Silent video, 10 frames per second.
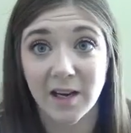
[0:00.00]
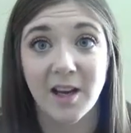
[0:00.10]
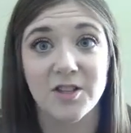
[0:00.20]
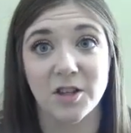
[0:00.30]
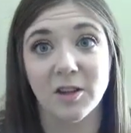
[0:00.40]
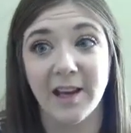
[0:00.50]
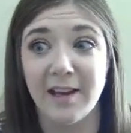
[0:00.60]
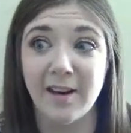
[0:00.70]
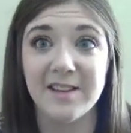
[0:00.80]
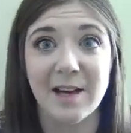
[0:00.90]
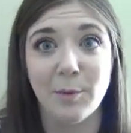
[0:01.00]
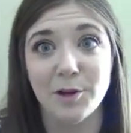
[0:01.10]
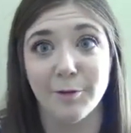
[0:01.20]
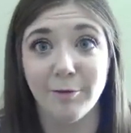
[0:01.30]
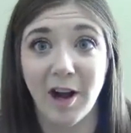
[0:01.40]
nights or like nights out with
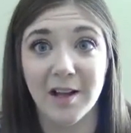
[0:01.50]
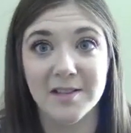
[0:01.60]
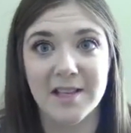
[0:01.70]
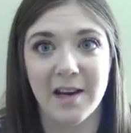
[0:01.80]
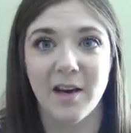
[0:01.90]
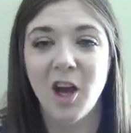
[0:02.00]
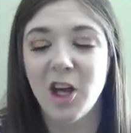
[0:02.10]
your friends and